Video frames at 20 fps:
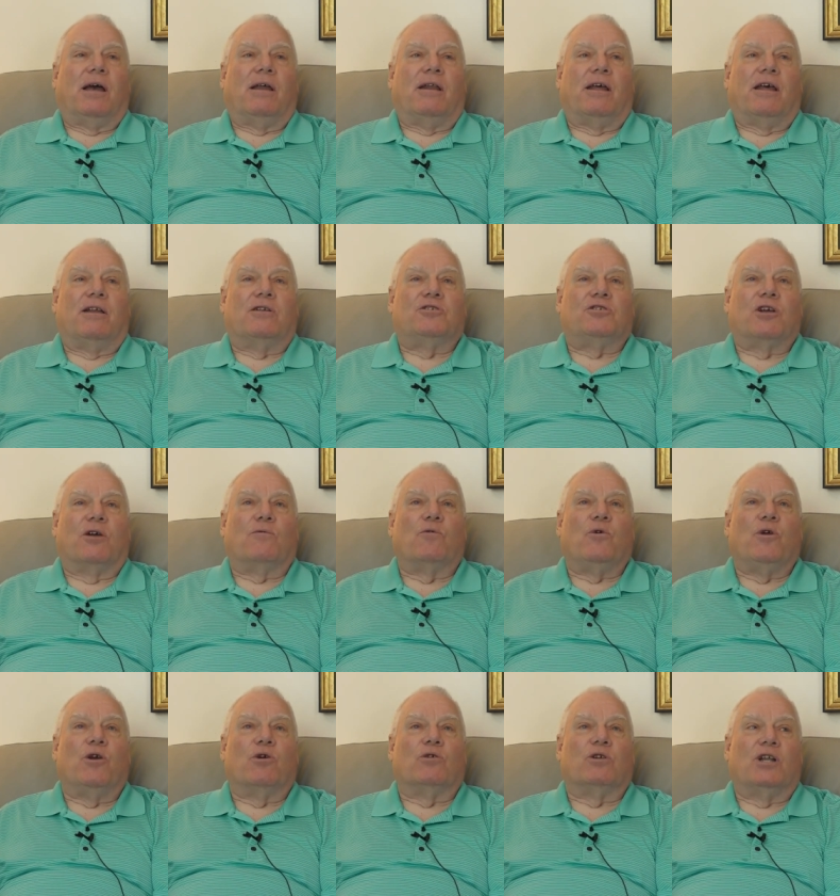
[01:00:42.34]
and then
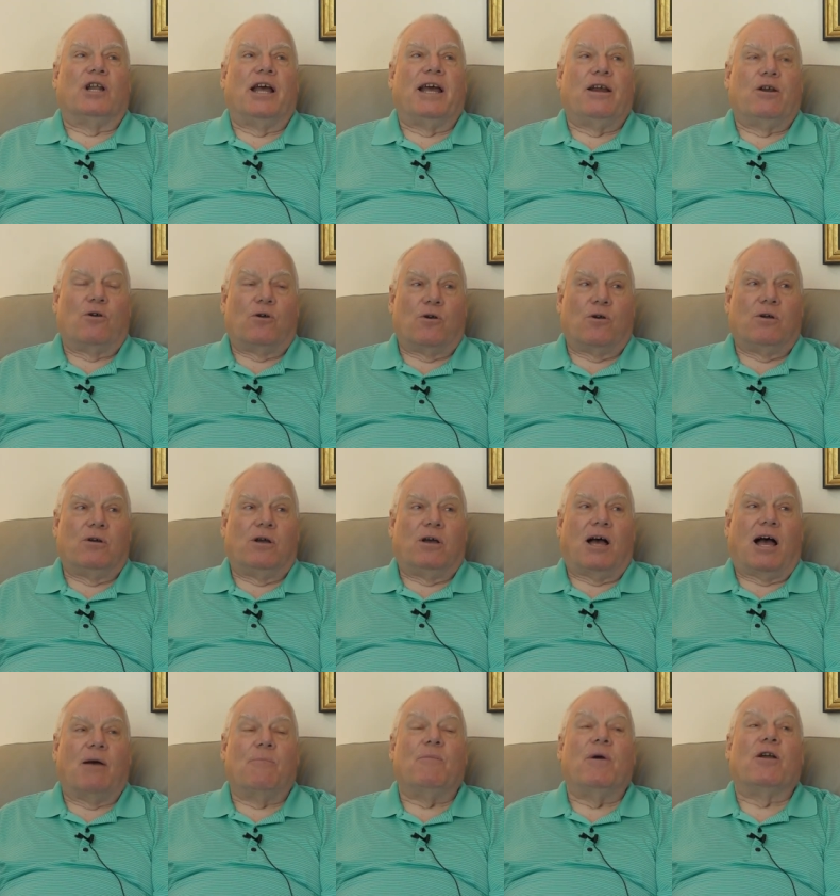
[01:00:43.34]
several years later,
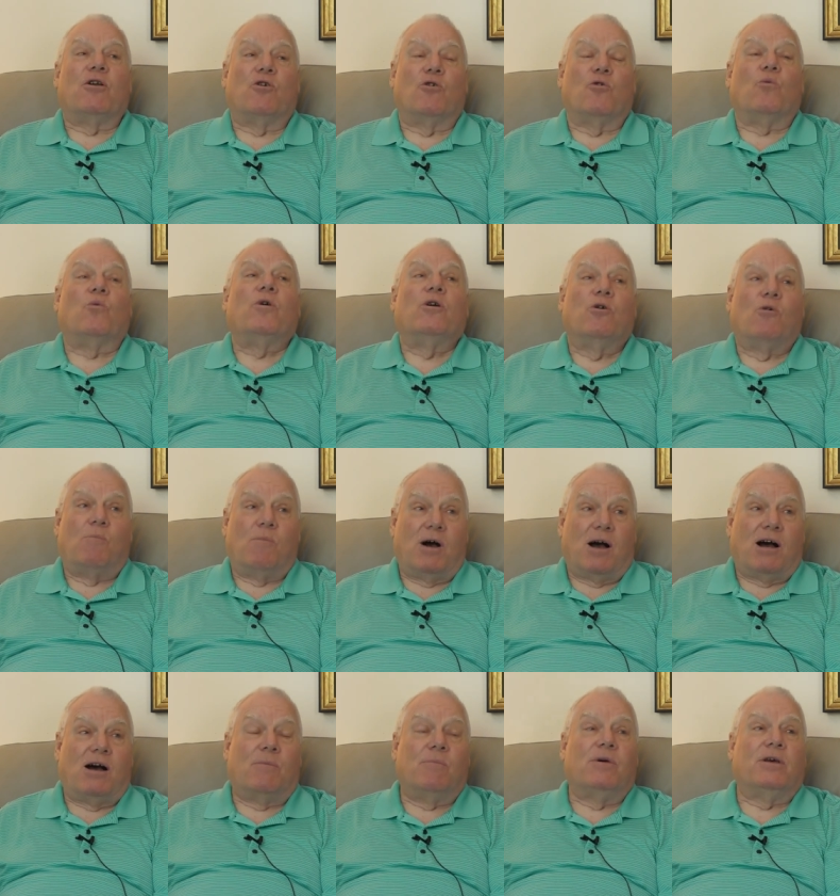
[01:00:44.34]
I met her real
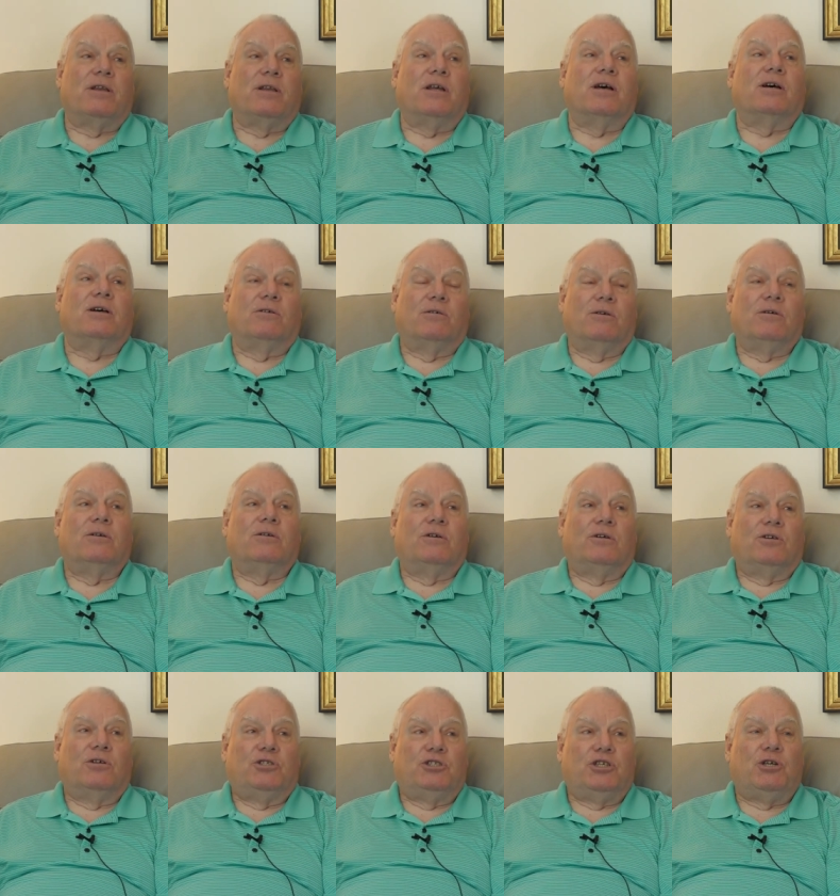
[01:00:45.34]
mom, and uh,
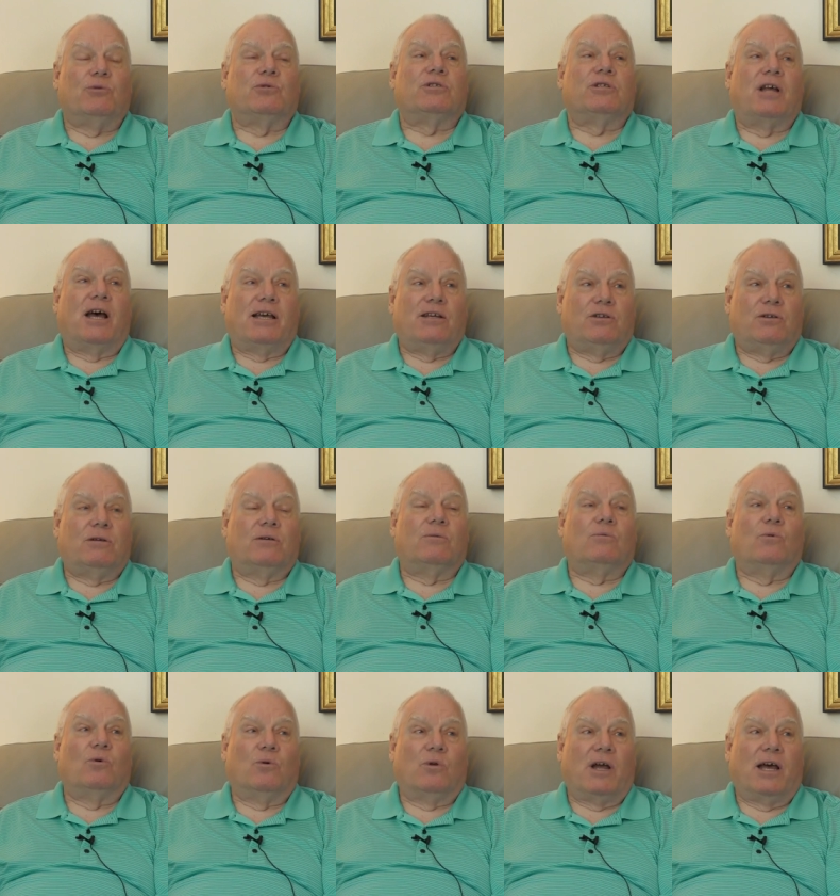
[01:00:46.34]
she was nice,
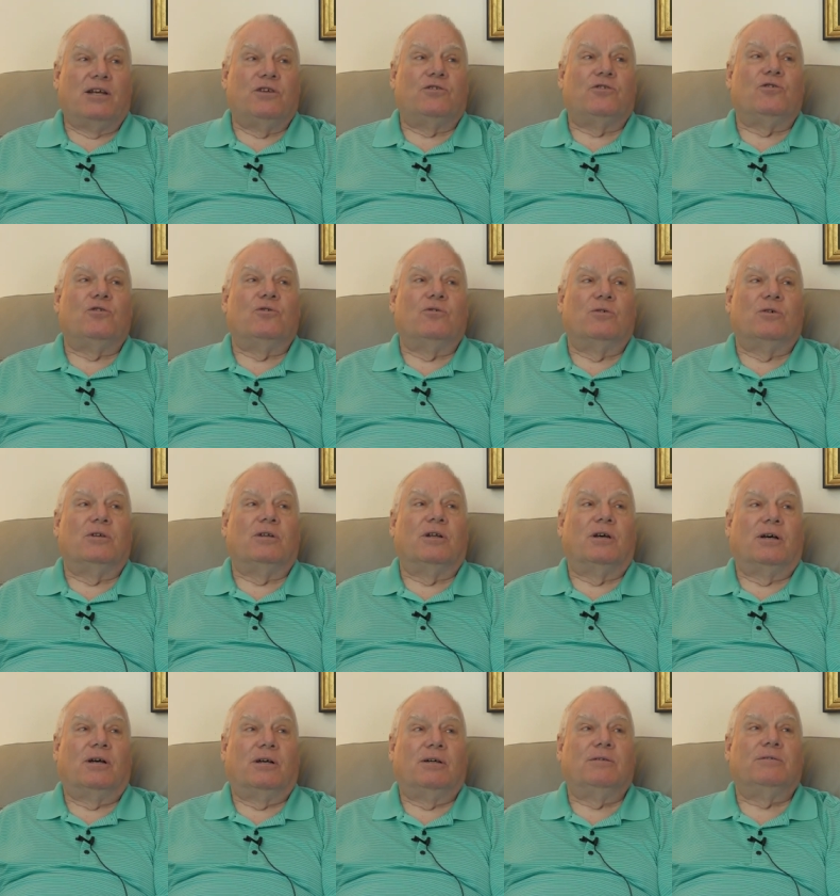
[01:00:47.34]
real nice too,
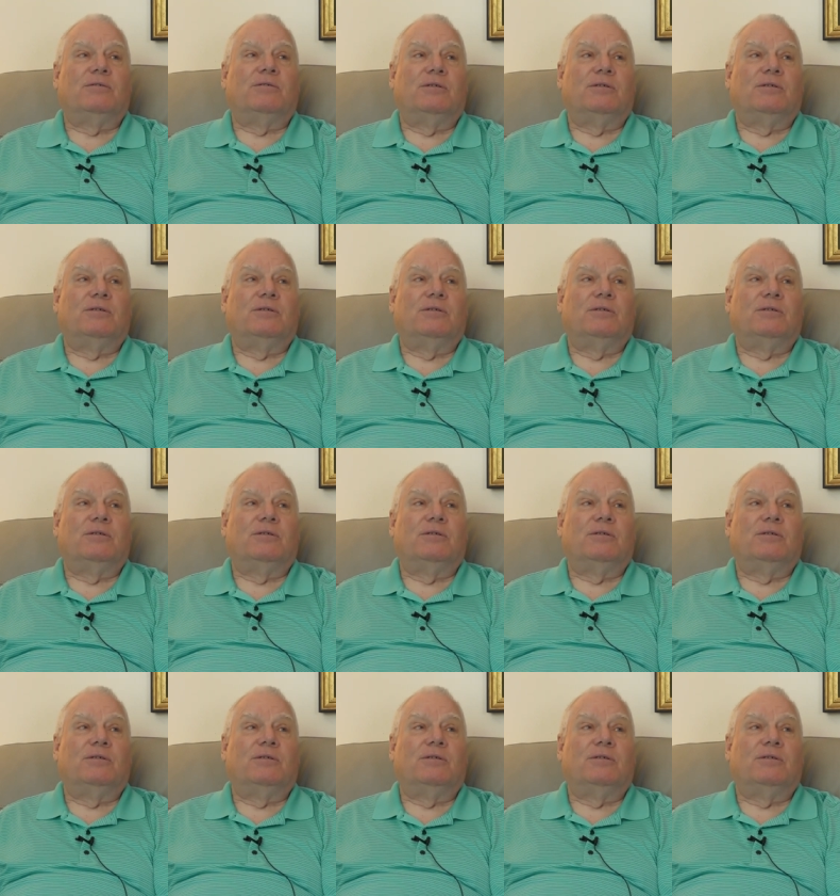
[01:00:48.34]
and. Uh,